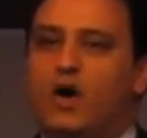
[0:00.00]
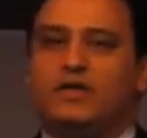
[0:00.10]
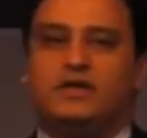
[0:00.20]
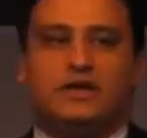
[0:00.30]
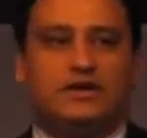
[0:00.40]

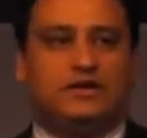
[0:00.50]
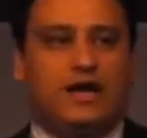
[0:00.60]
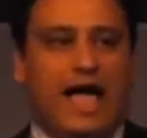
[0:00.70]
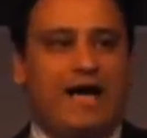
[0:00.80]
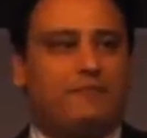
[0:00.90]
what
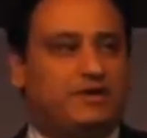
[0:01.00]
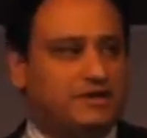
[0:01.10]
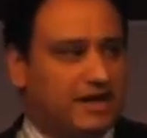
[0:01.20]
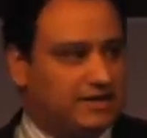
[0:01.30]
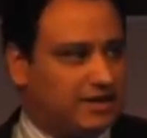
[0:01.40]

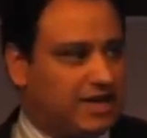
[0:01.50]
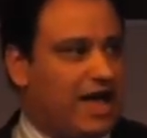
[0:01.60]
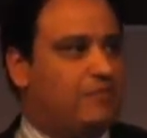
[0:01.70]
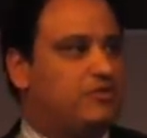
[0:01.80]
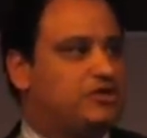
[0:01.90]
happened that the
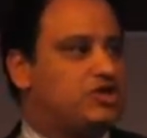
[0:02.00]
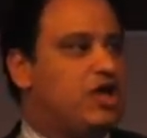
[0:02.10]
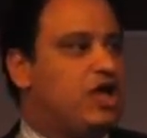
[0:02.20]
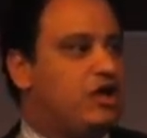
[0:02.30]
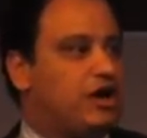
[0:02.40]

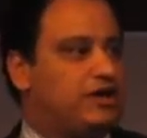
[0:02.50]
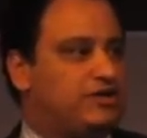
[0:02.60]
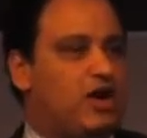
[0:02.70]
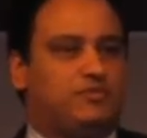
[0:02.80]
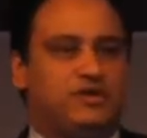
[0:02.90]
cameras got
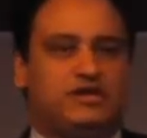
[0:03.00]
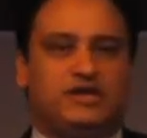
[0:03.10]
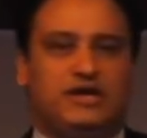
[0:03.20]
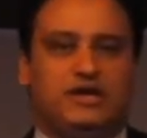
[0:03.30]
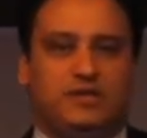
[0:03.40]

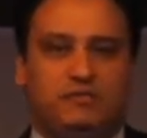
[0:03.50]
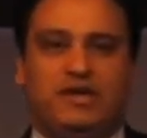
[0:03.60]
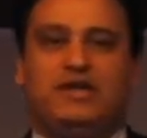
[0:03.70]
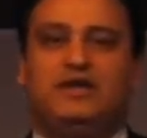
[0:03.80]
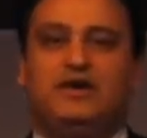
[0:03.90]
adopted in the
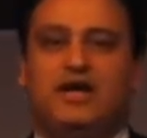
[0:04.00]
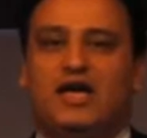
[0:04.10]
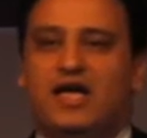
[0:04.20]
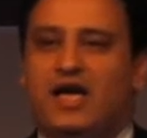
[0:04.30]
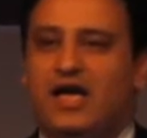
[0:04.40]

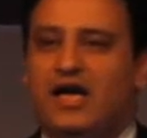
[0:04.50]
billion